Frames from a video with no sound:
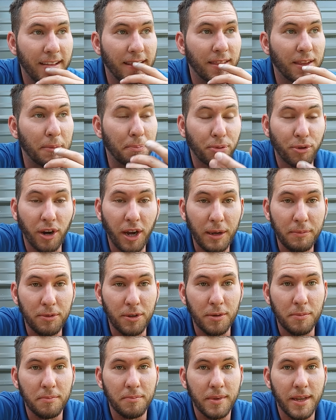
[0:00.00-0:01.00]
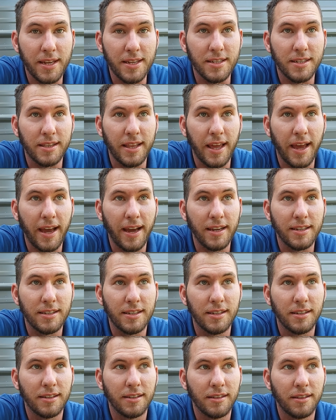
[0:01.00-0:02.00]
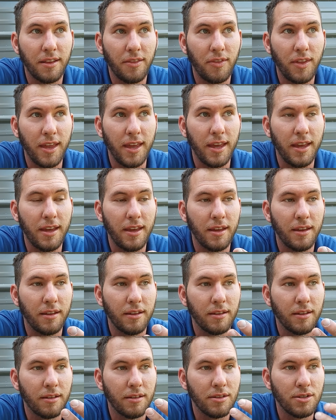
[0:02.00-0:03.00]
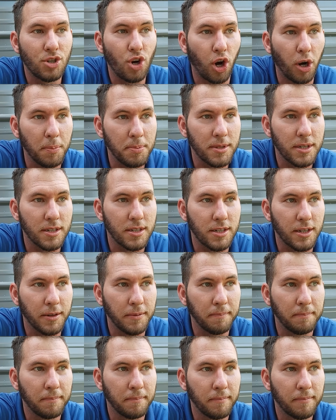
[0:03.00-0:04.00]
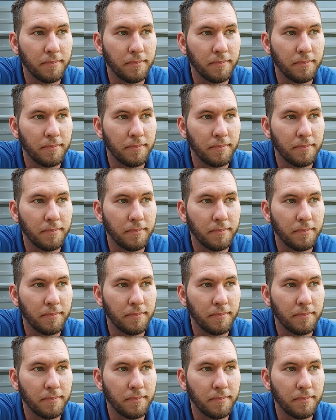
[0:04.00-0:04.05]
The problem is that the tarp system